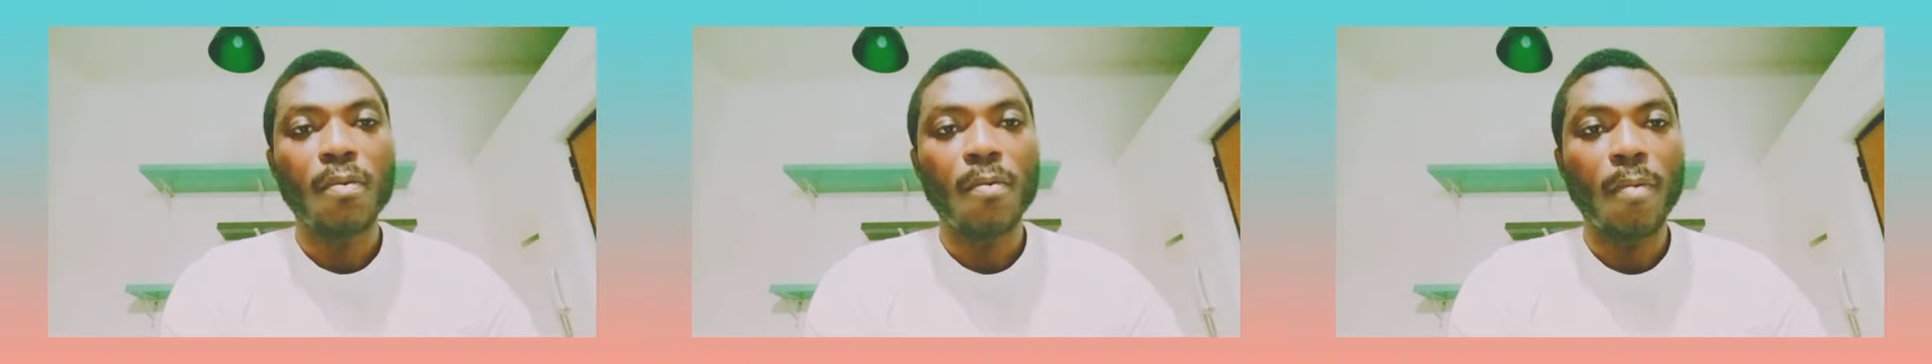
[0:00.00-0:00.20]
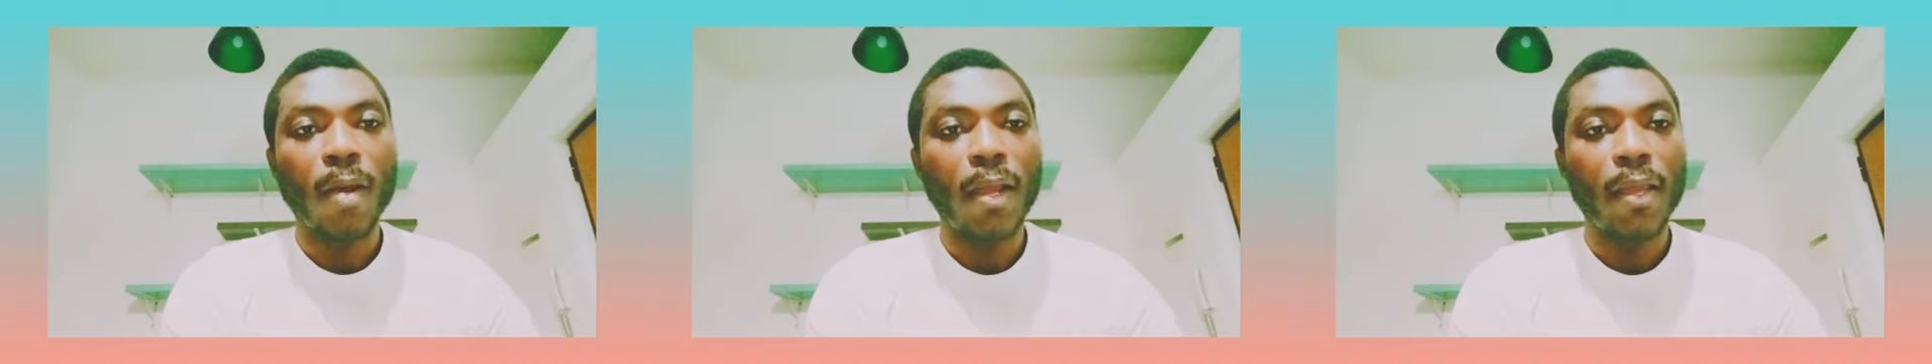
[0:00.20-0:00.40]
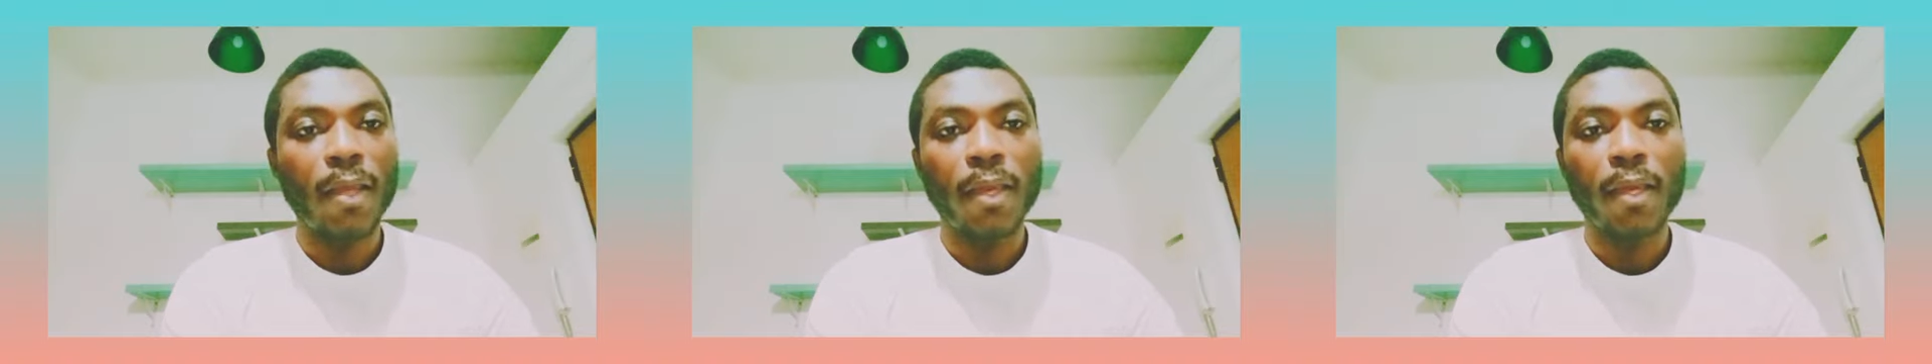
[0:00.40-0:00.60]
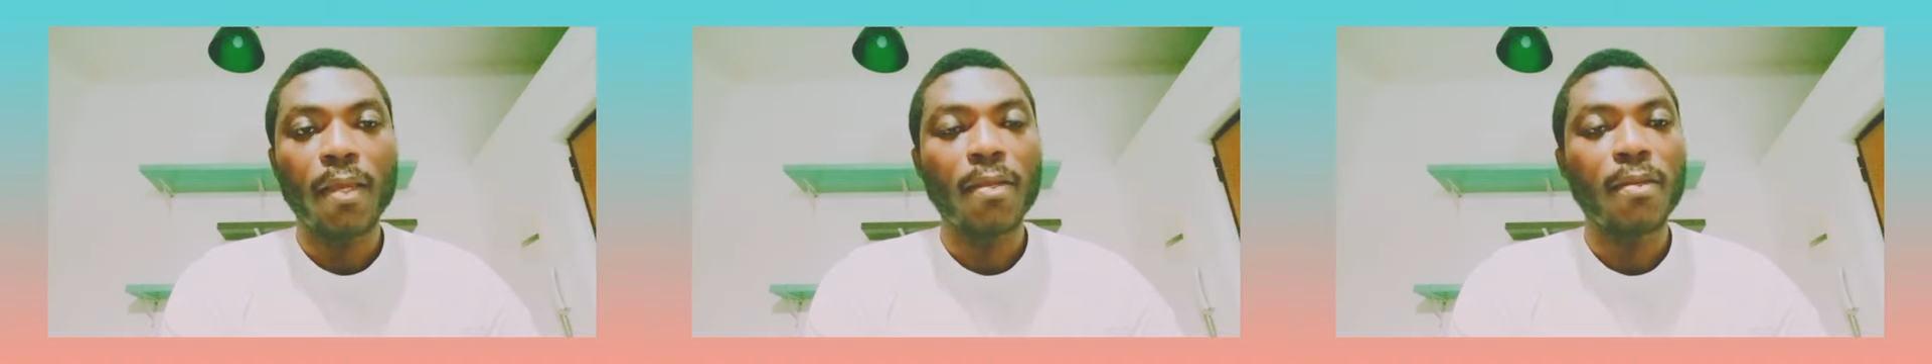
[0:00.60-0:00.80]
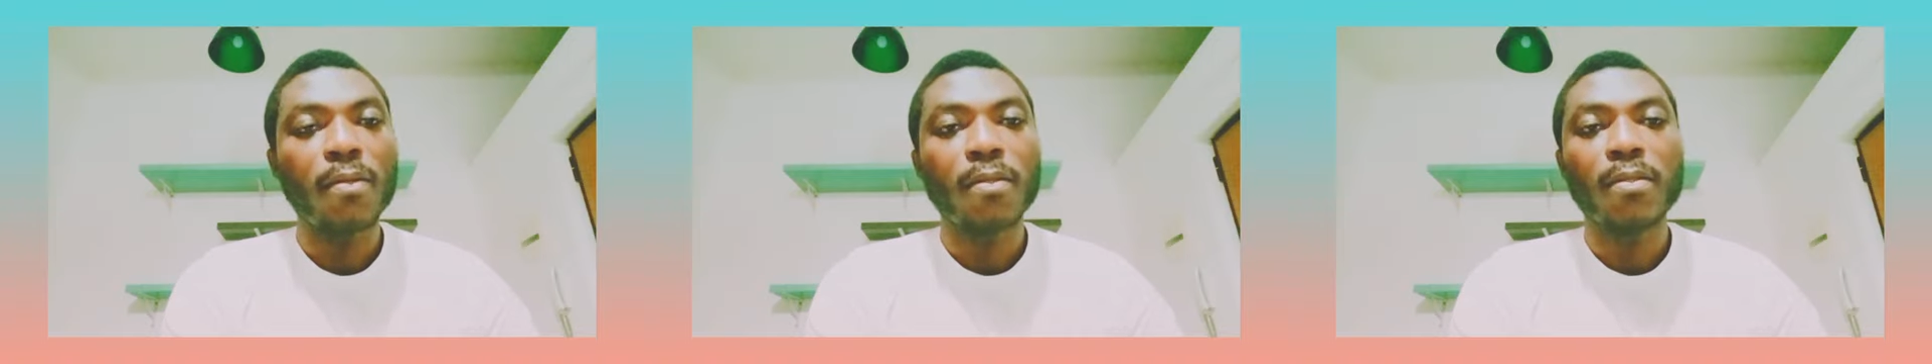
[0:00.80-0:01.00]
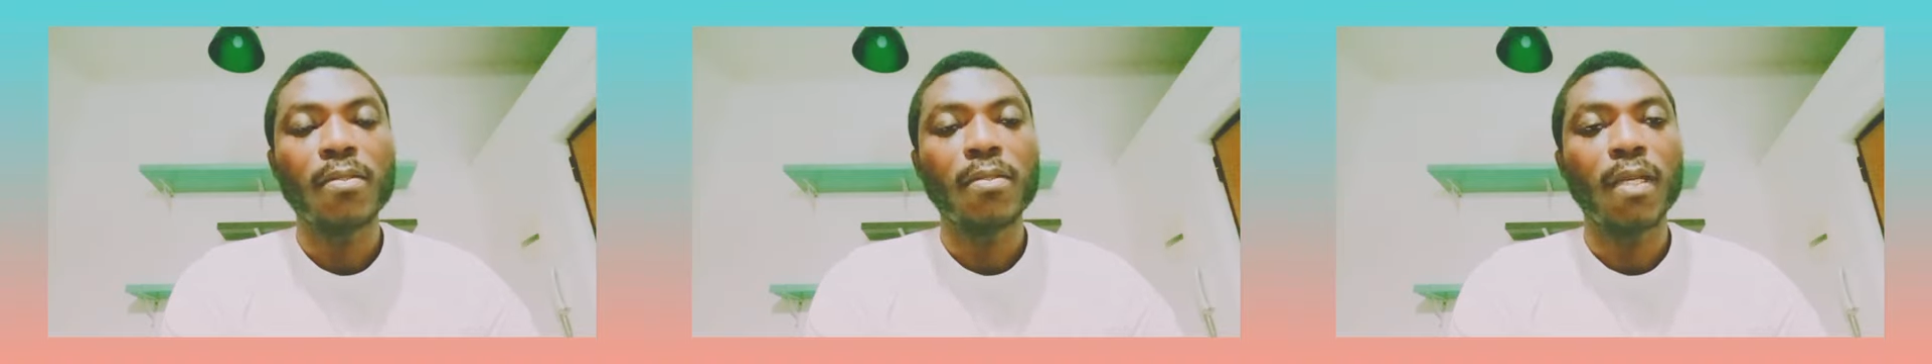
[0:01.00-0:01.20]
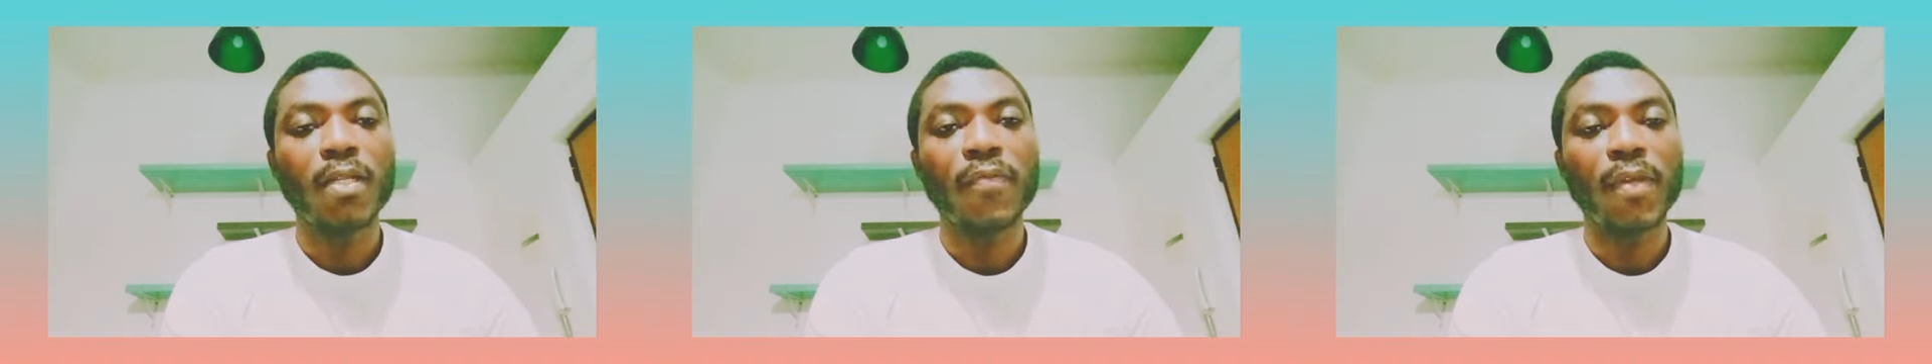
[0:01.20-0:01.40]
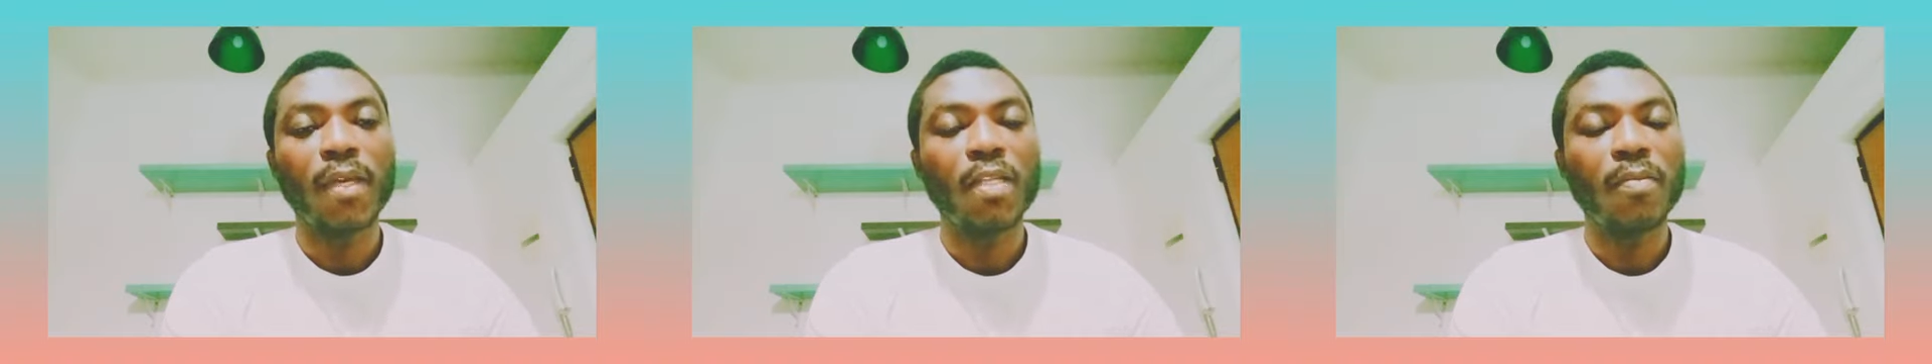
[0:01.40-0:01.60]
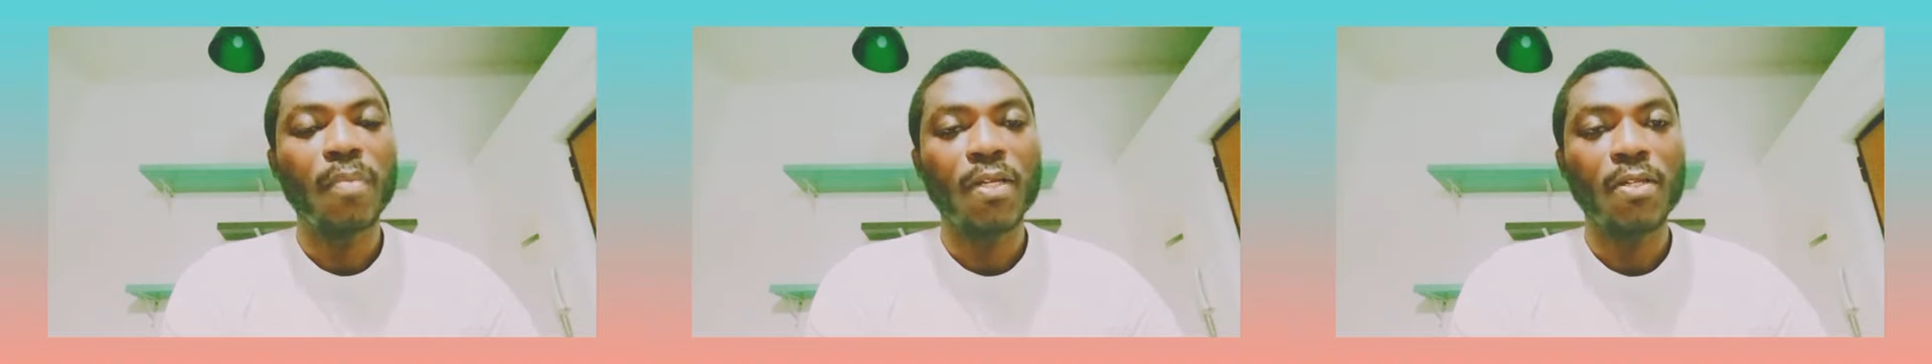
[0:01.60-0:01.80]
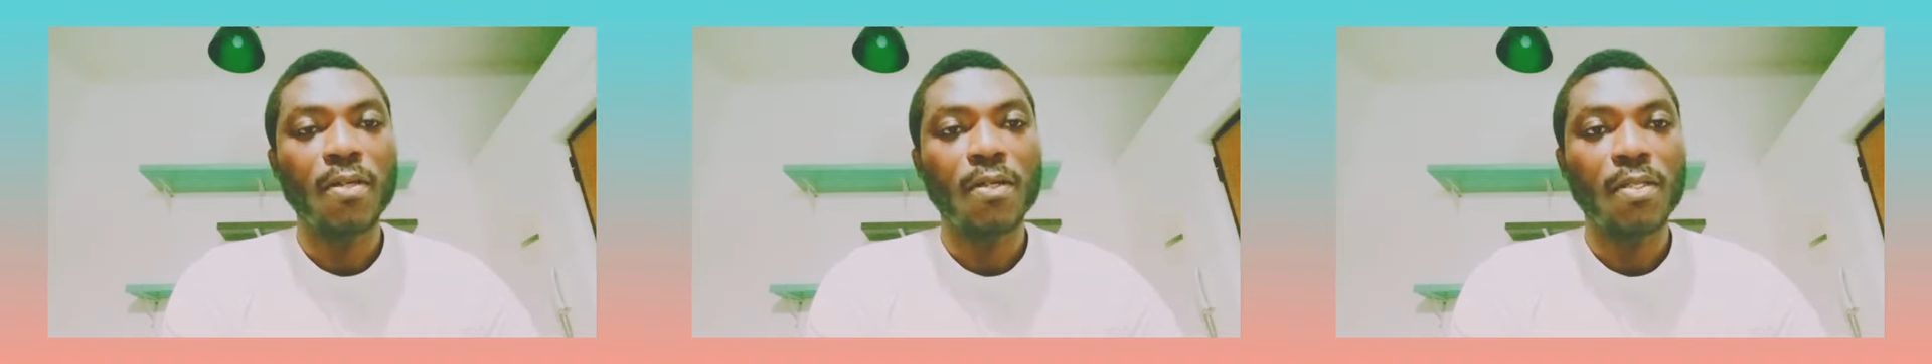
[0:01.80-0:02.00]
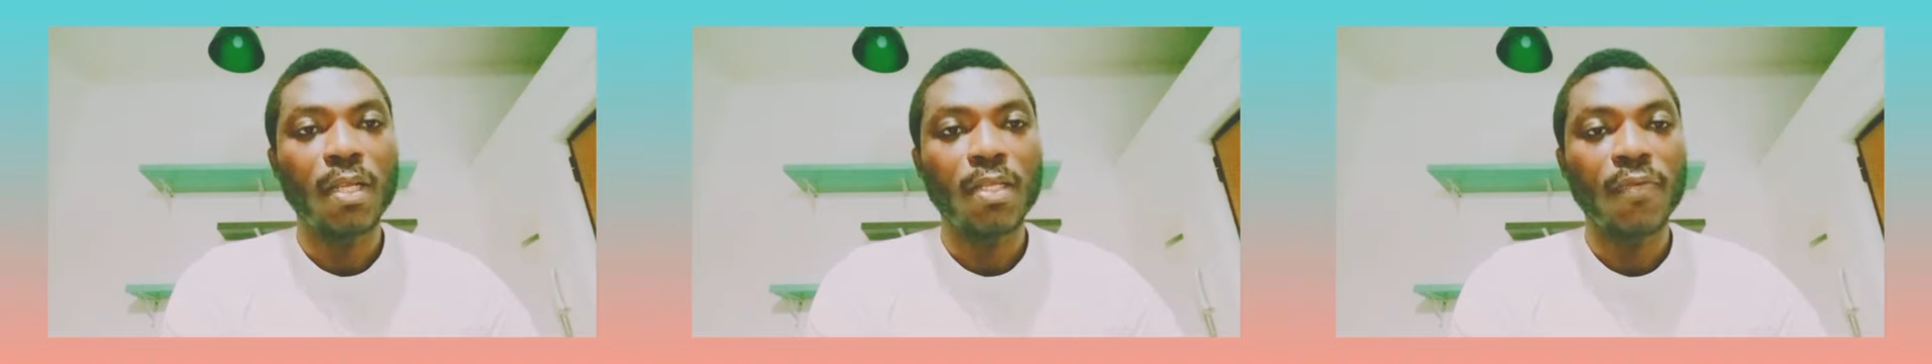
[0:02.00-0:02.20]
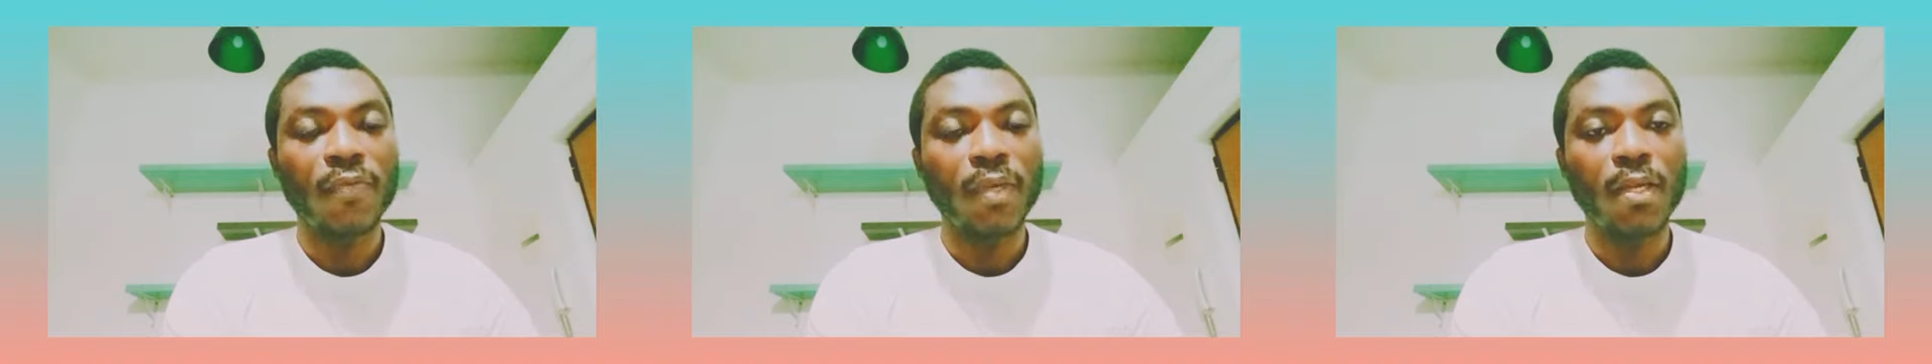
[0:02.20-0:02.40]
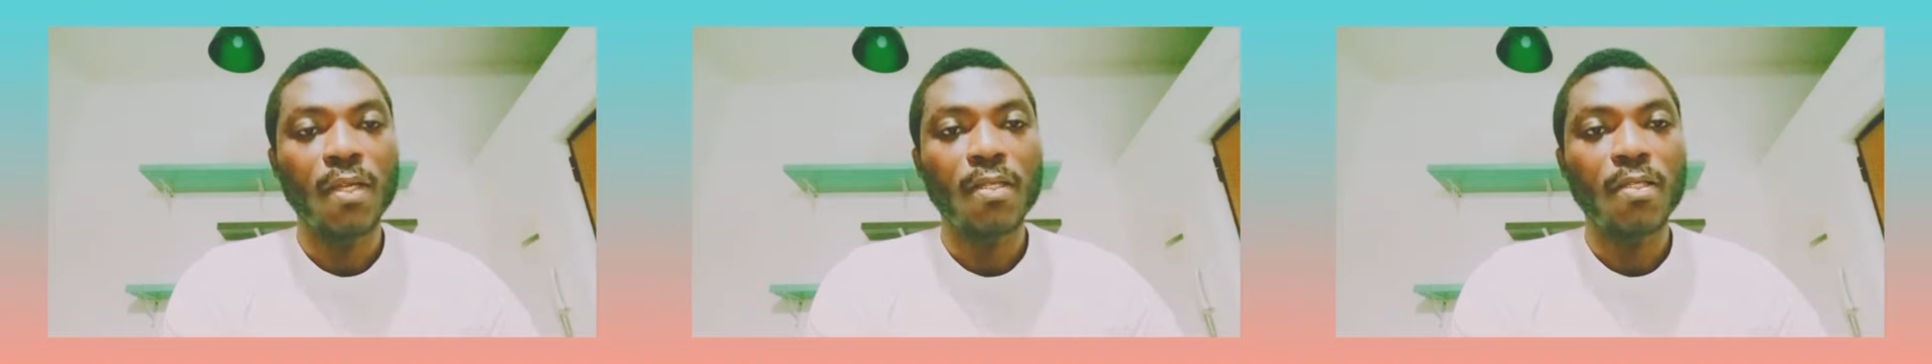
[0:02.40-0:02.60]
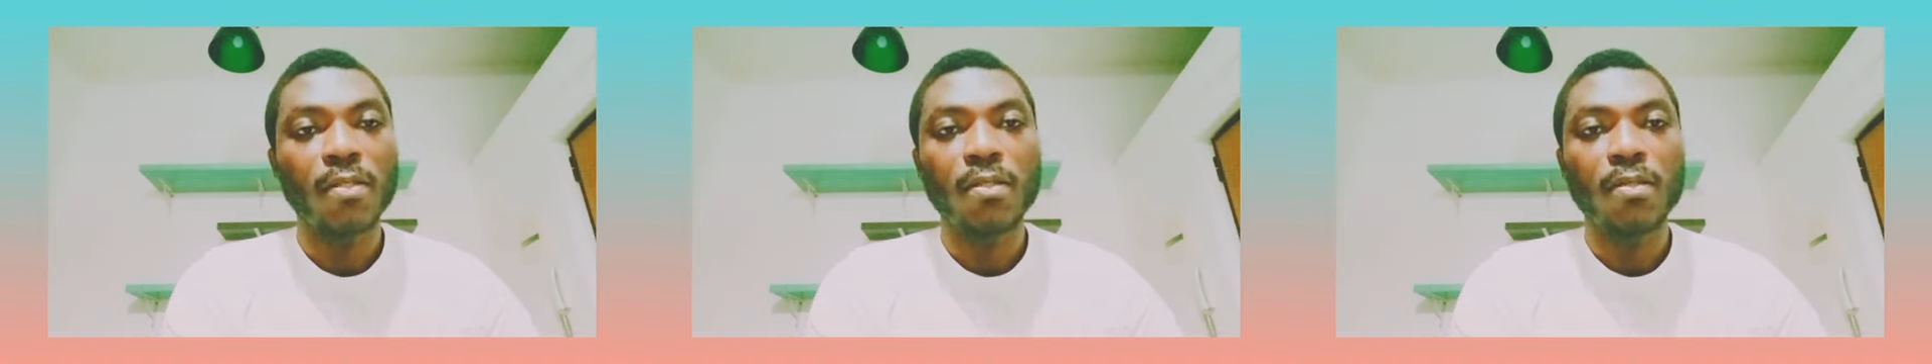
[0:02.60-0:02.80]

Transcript: WAEC certificate, bachelor certificate,